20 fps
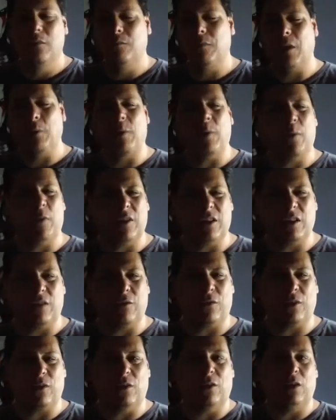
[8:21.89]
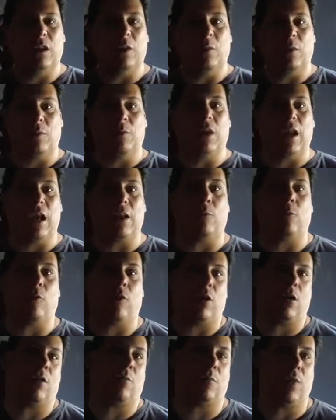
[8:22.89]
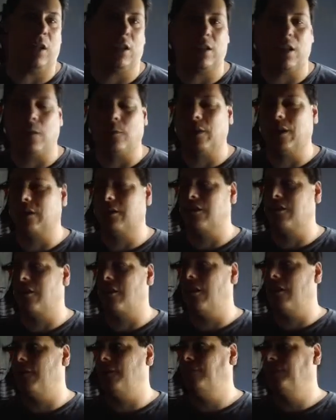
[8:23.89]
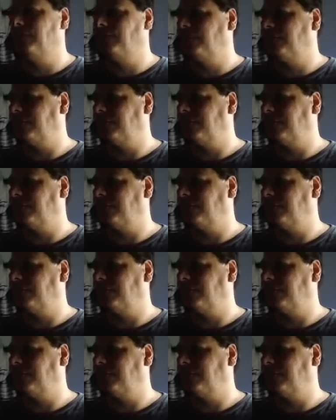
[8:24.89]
It might be more difficult. I might be out of breath by the time I get to the top.